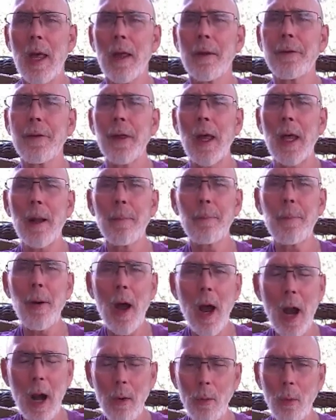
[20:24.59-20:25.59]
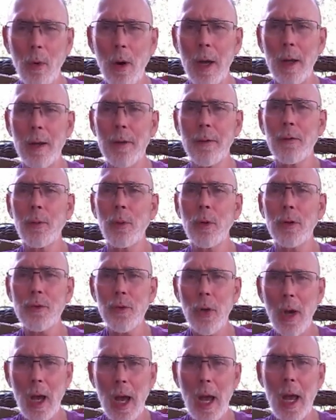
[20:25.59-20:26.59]
Set apart ones will
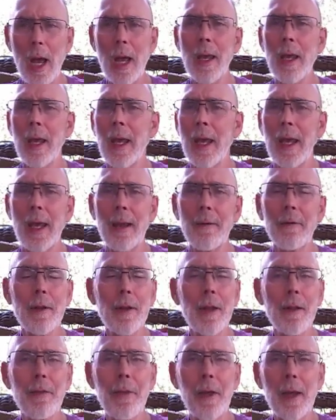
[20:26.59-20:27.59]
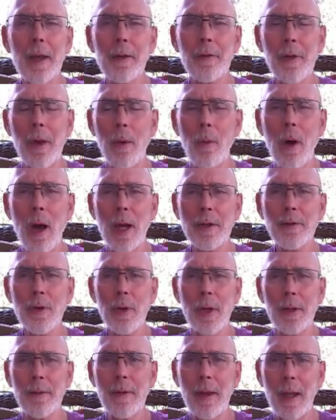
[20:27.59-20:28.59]
try, even the things they
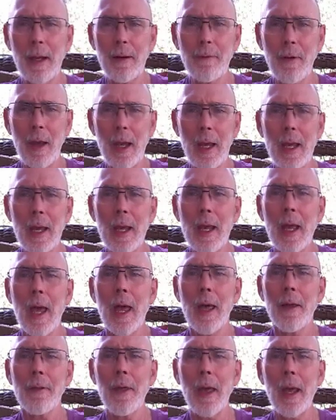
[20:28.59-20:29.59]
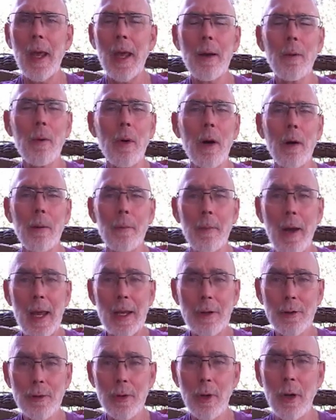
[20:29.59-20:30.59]
watch on TV, they will
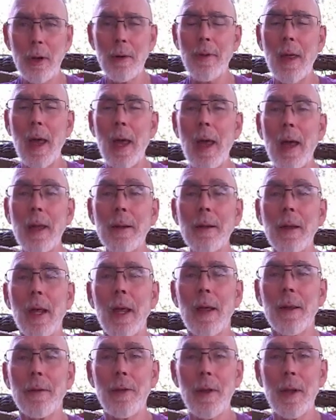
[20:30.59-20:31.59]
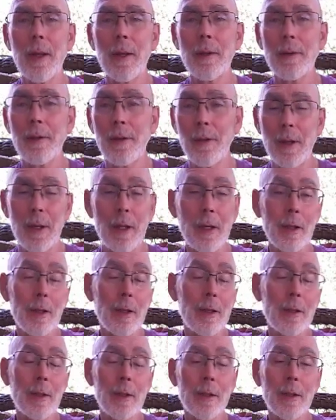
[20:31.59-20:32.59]
make sure that the,
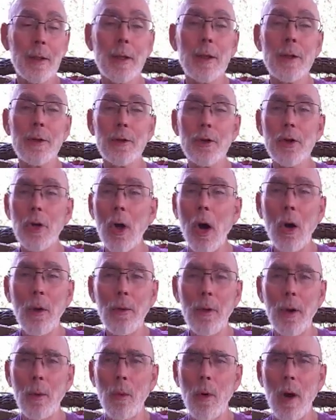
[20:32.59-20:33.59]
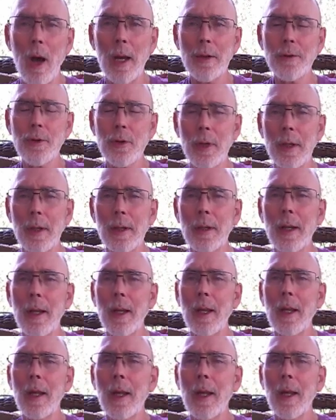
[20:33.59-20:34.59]
the show they're watching
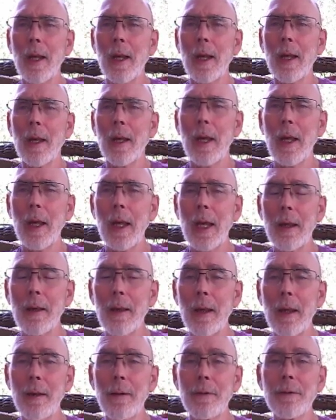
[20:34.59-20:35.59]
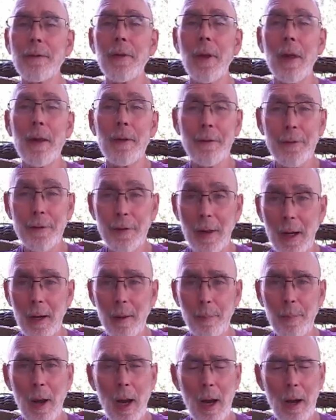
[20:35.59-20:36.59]
is
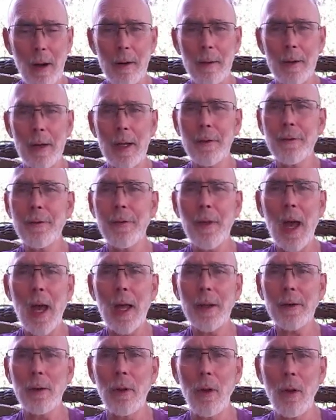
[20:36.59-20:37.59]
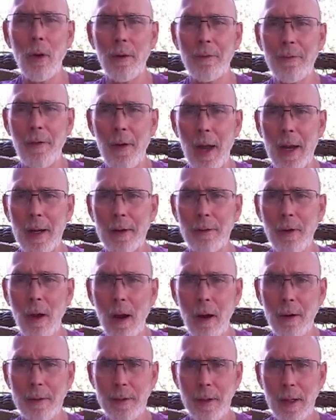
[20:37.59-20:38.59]
set apart. It's not glorifying
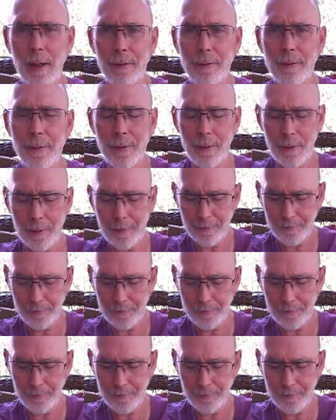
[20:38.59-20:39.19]
darkness.